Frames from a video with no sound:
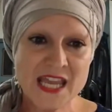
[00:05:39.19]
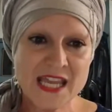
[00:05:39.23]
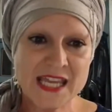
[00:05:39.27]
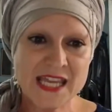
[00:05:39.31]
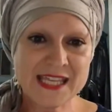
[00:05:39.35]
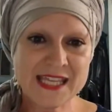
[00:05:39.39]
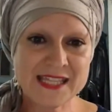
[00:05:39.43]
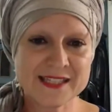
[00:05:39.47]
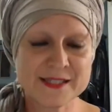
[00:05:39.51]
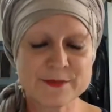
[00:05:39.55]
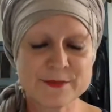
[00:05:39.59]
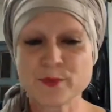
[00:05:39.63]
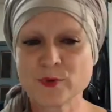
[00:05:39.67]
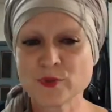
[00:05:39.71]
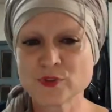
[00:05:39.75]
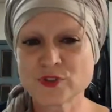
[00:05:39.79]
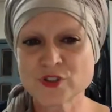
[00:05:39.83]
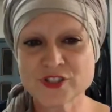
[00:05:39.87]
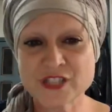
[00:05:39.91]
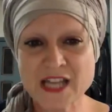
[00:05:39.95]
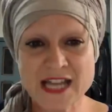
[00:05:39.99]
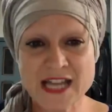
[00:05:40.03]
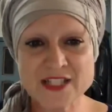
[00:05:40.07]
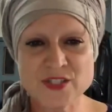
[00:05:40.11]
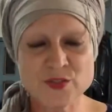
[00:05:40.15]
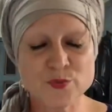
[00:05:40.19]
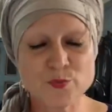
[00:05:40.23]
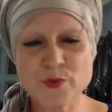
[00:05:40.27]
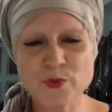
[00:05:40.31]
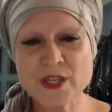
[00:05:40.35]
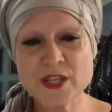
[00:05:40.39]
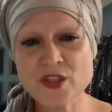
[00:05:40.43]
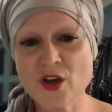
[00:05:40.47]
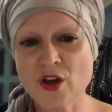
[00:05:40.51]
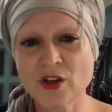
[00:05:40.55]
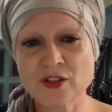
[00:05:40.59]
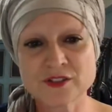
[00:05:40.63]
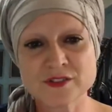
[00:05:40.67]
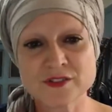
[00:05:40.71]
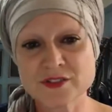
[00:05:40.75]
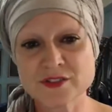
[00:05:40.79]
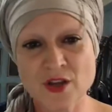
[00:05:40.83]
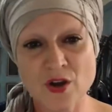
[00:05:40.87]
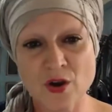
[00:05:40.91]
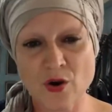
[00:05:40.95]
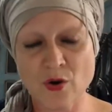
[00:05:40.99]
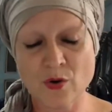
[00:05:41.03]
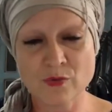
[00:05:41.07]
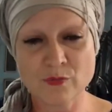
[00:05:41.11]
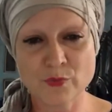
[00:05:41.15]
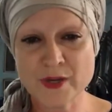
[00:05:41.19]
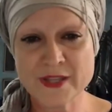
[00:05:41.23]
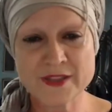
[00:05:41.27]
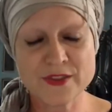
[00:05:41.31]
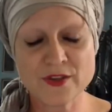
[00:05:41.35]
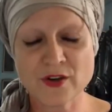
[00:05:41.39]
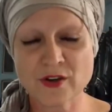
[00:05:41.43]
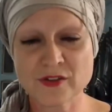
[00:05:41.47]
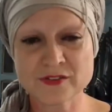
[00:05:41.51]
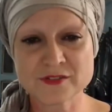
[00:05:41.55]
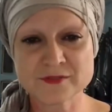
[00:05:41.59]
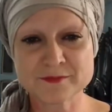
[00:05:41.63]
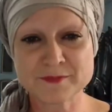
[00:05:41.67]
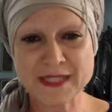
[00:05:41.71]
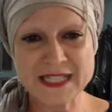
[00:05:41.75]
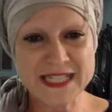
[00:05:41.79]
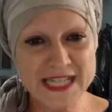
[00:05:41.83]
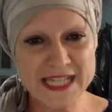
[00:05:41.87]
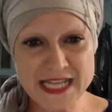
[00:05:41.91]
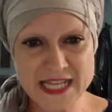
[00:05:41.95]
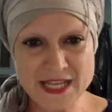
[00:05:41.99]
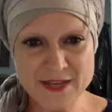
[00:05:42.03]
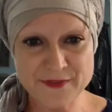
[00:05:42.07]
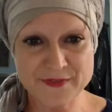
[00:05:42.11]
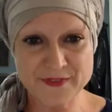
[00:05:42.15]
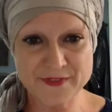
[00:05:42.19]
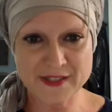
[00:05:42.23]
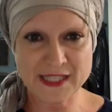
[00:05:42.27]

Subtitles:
In the Butoh dance, we don't believe